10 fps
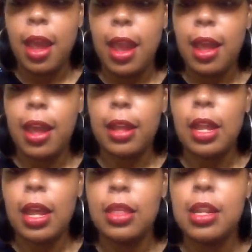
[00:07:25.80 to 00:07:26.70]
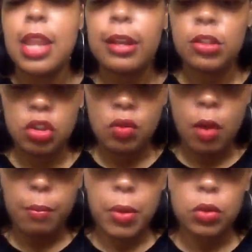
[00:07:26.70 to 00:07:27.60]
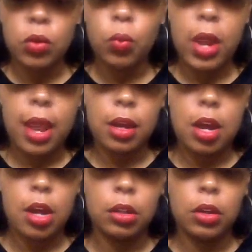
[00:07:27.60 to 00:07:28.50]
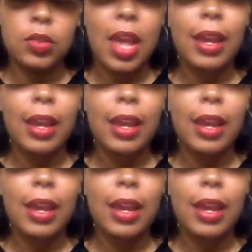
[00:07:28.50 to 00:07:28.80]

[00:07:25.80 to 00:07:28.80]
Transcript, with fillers: And the next two are both red colors.